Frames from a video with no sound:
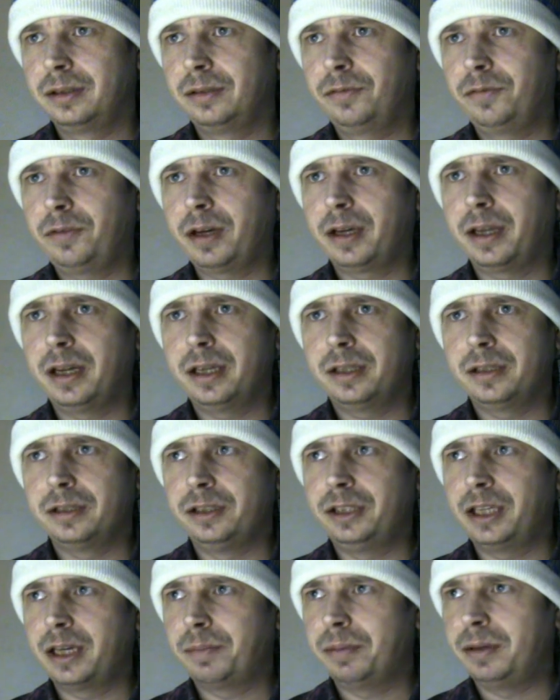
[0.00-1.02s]
Fucking hell,
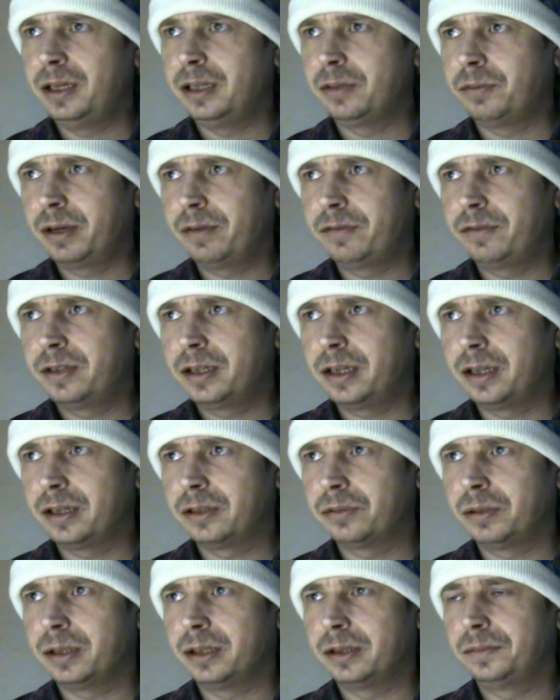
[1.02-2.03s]
Japanese. We have to say that
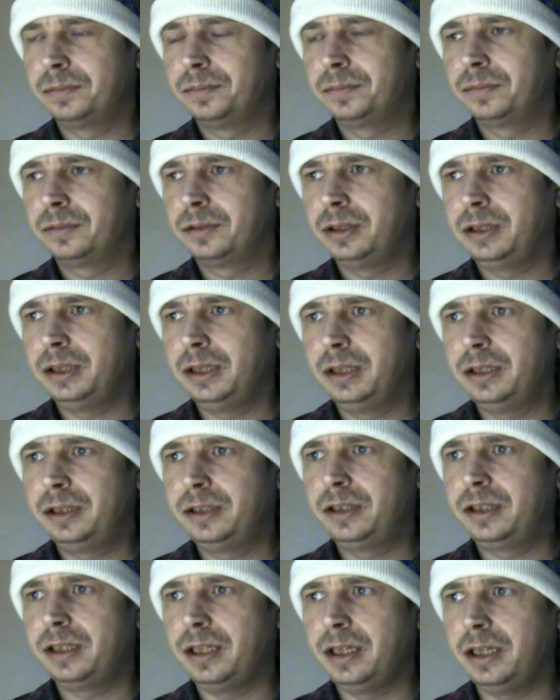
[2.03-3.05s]
as well.
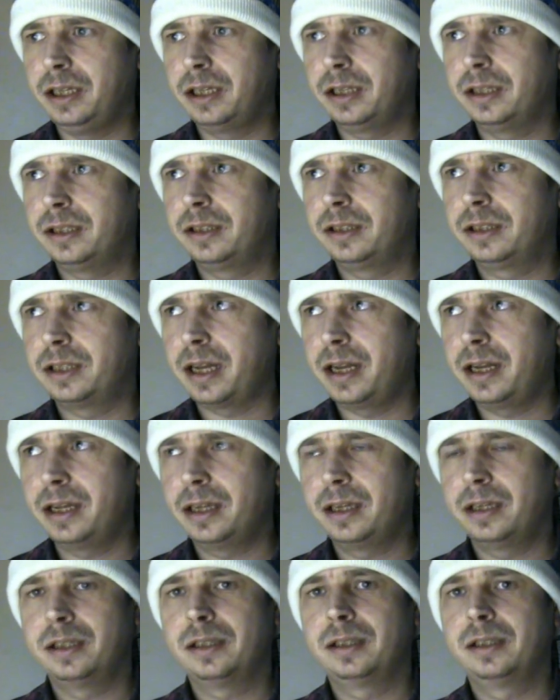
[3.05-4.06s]
It's a sun,
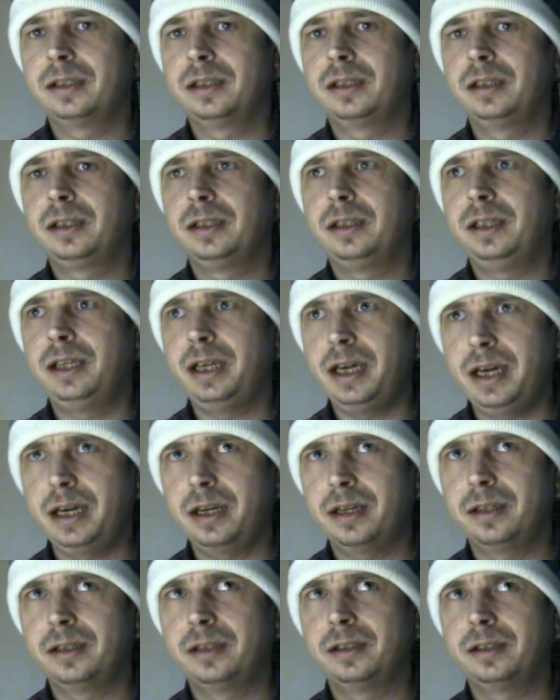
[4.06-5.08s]
kia,
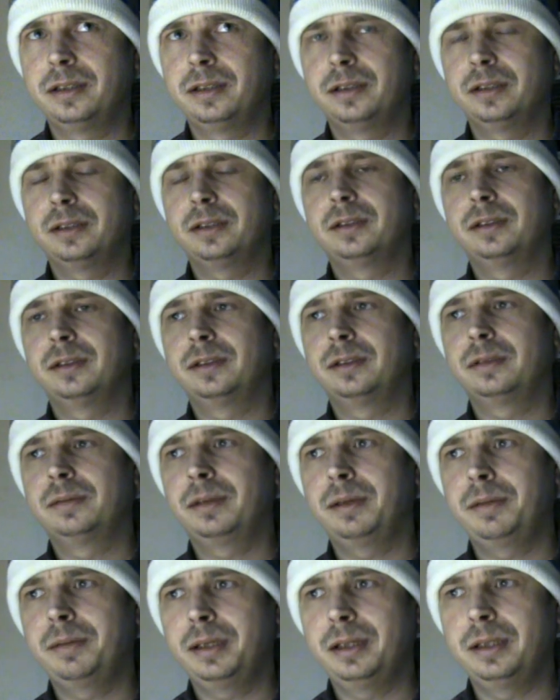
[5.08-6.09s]

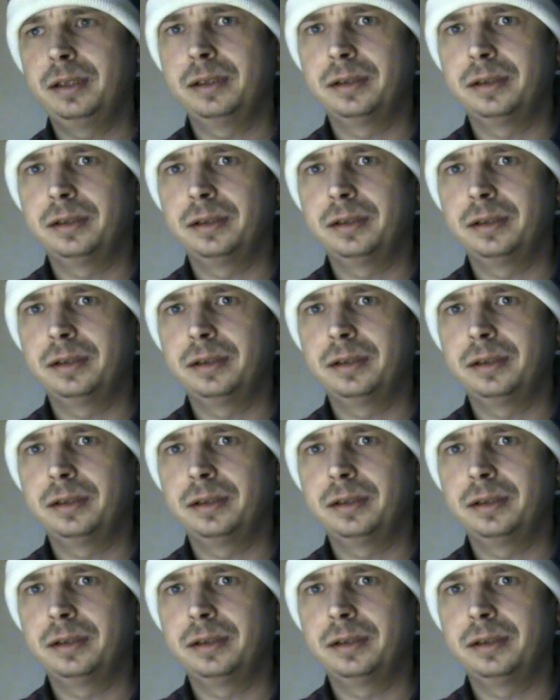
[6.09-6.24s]
maybe.